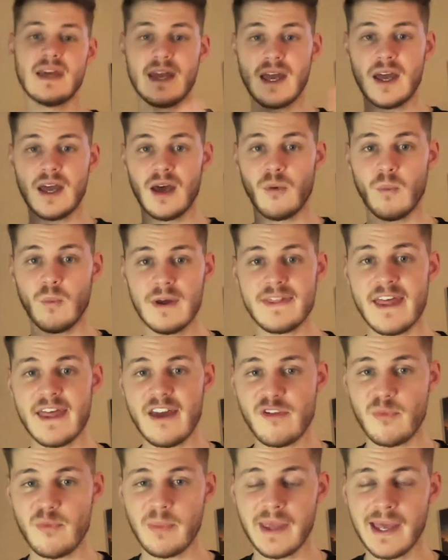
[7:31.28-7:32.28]
with
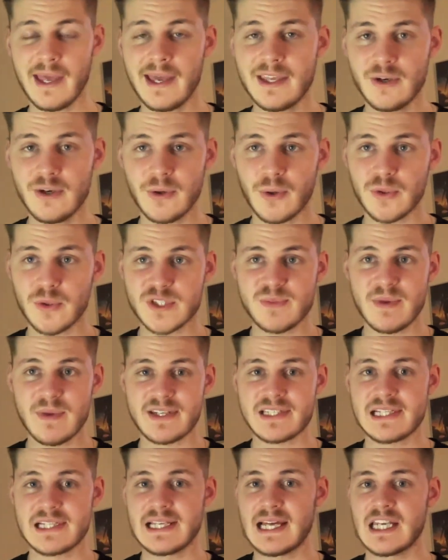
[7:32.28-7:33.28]
FBA, you're
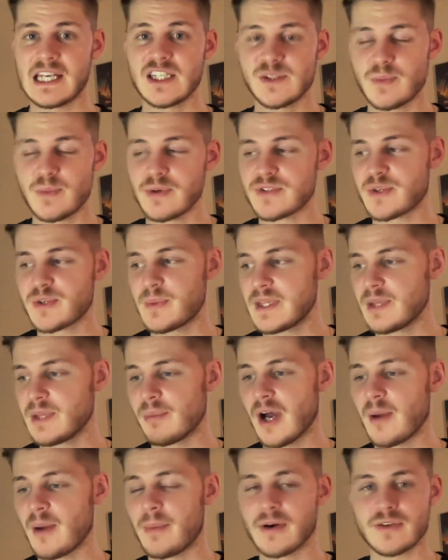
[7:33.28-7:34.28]
automatically eligible to win the
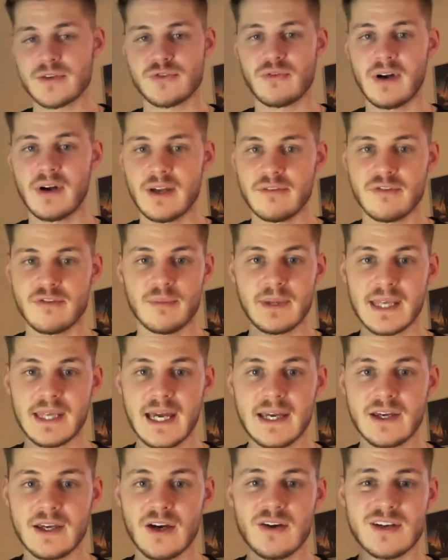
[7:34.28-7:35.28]
buy box right from the
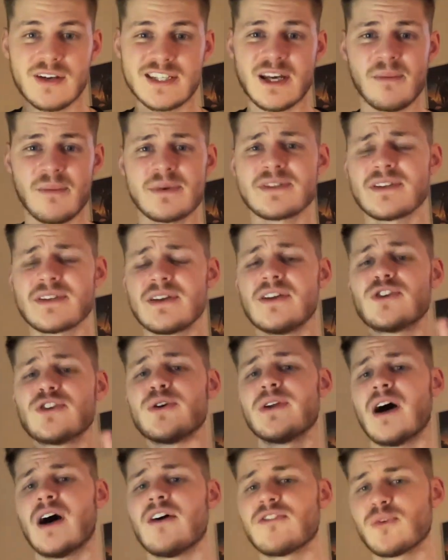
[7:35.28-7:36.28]
get-go, because Amazon are doing
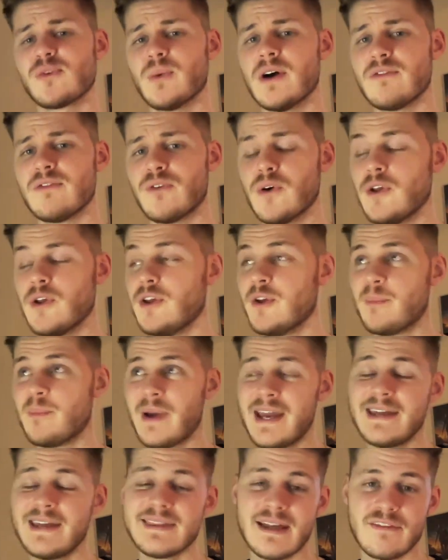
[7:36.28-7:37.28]
half the work for you. You're
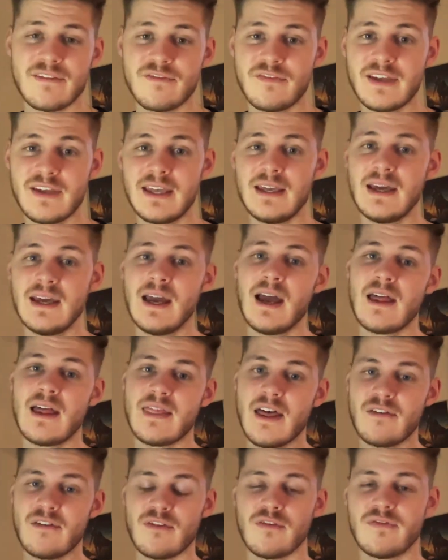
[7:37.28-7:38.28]
paying that fee,
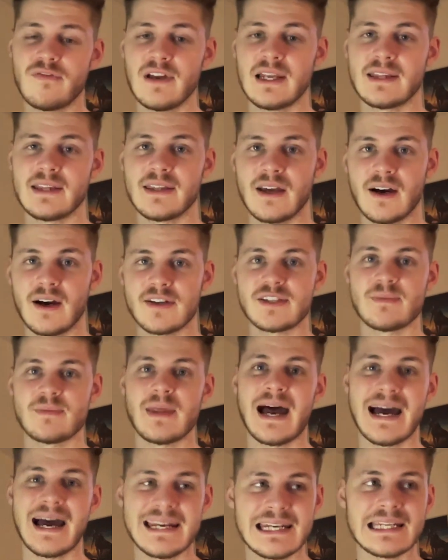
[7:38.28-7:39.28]
they're fulfilling the item, they're
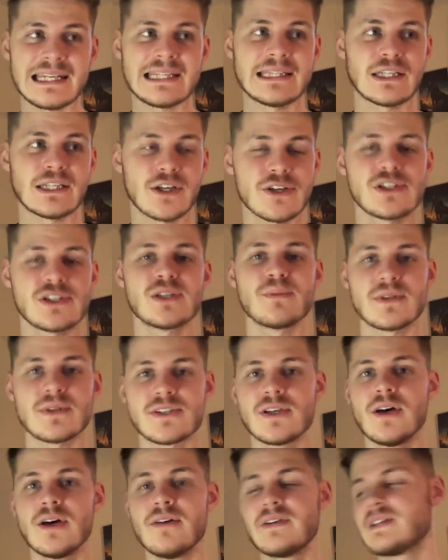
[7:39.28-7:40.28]
handling the customer
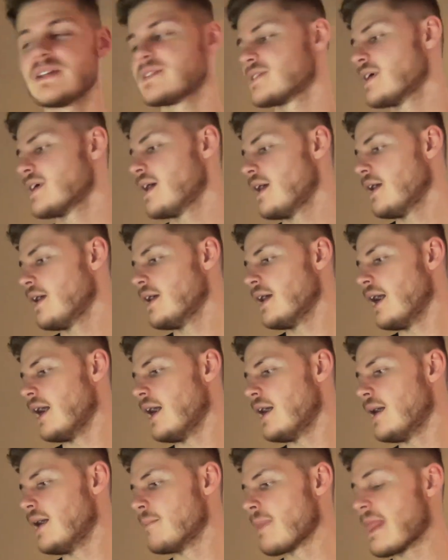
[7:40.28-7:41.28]
service.
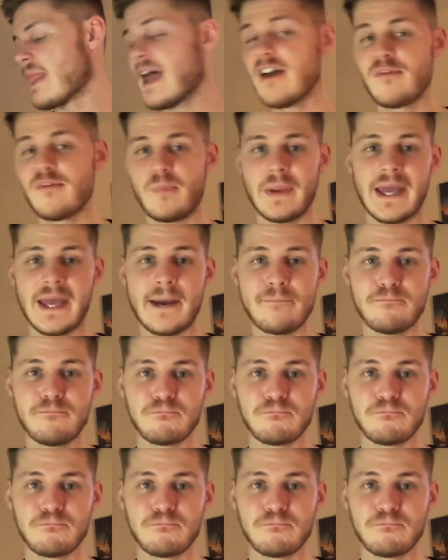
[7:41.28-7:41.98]
FBM,